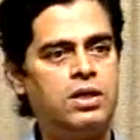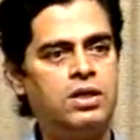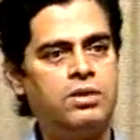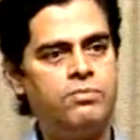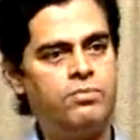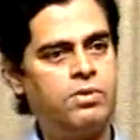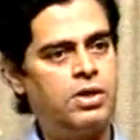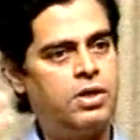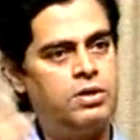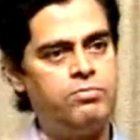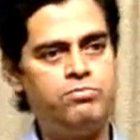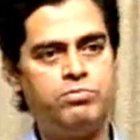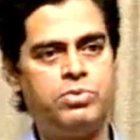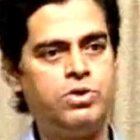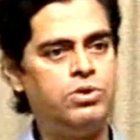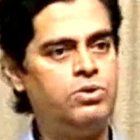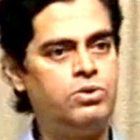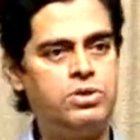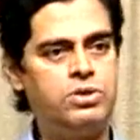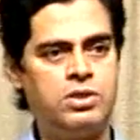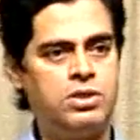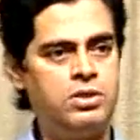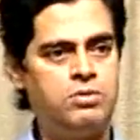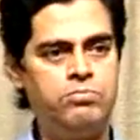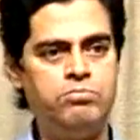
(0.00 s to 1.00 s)
for
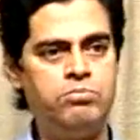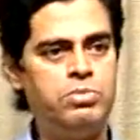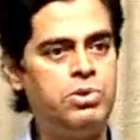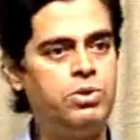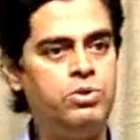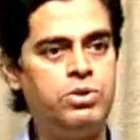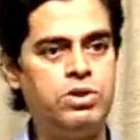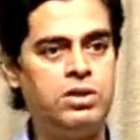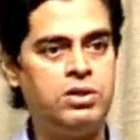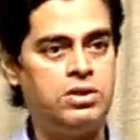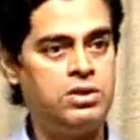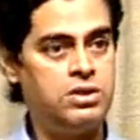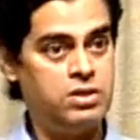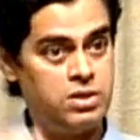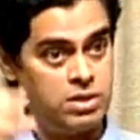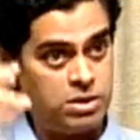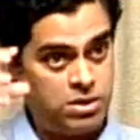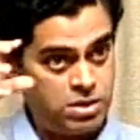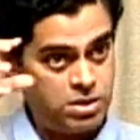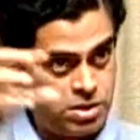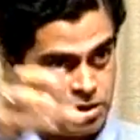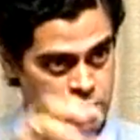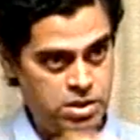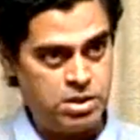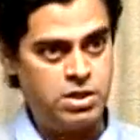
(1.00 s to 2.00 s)
impurity
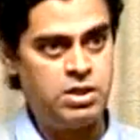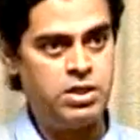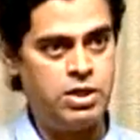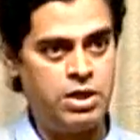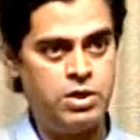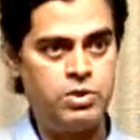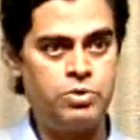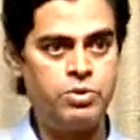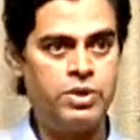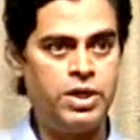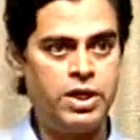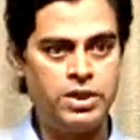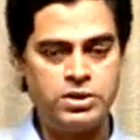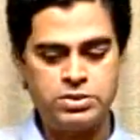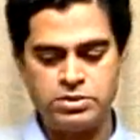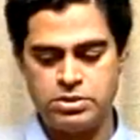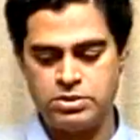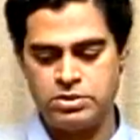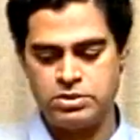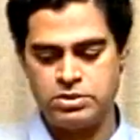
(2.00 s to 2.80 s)
introduction.